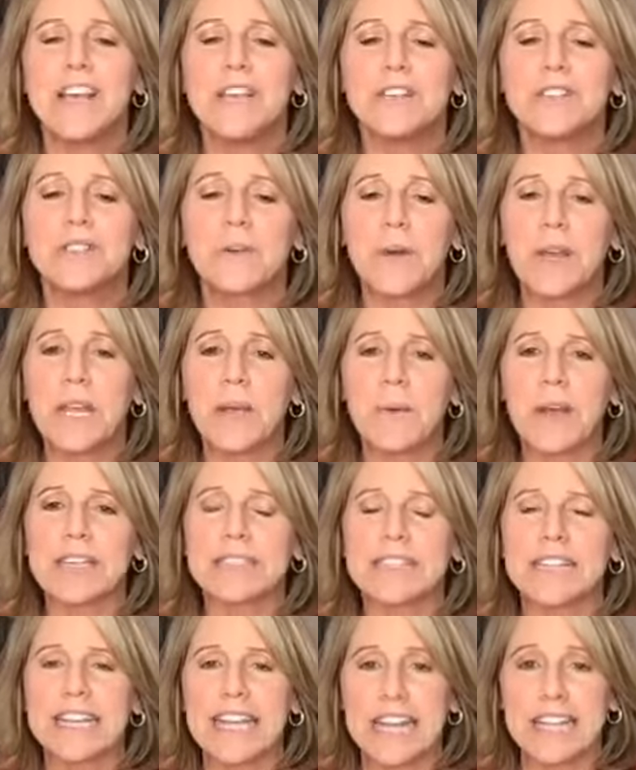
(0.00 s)
So anyways,
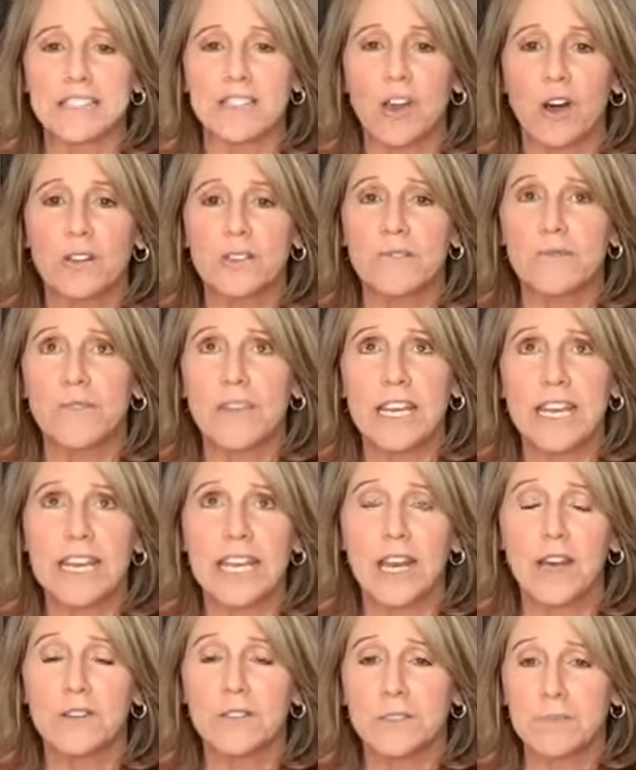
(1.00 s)
and again, it's called the
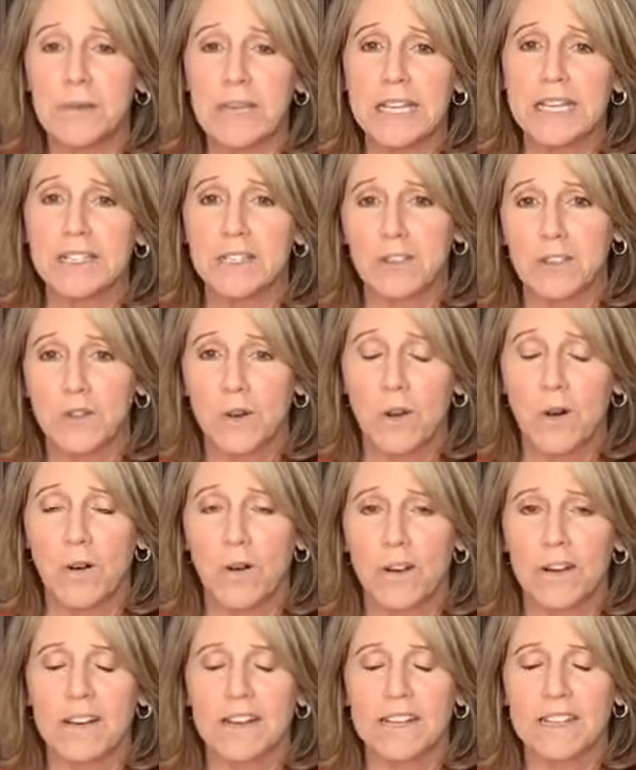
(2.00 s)
Video Speed
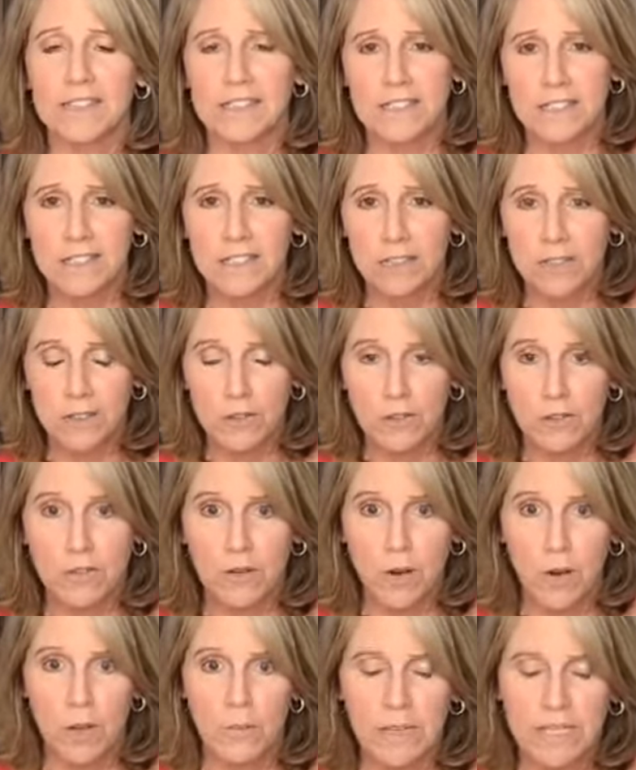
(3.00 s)
Controller, and it's a
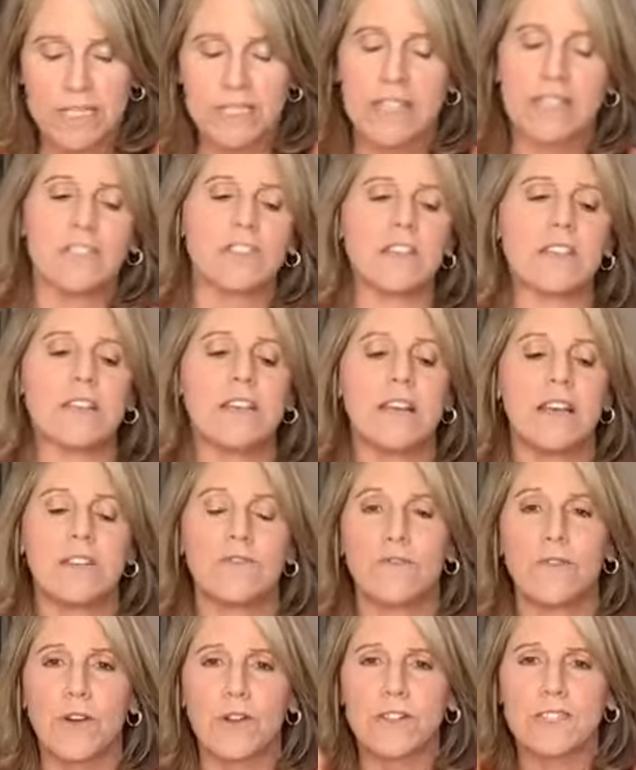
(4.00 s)
Chrome extension.
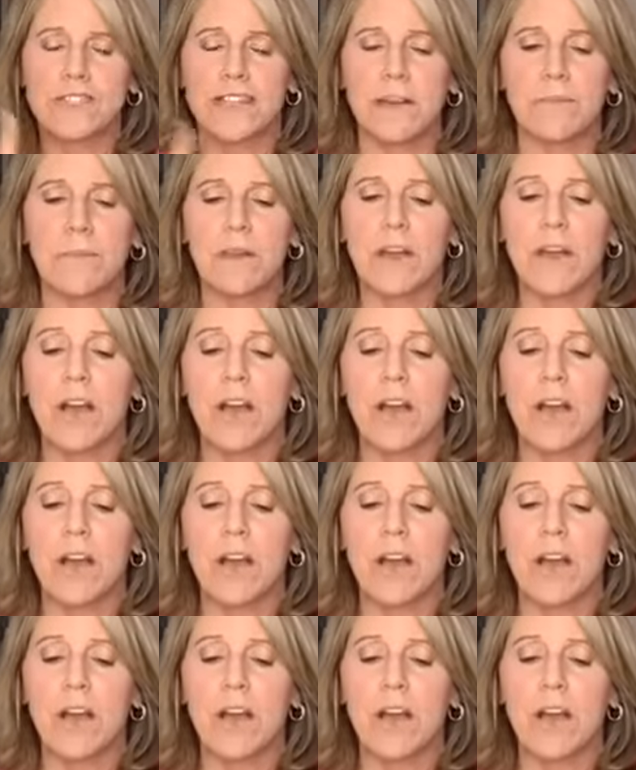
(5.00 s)
First tip.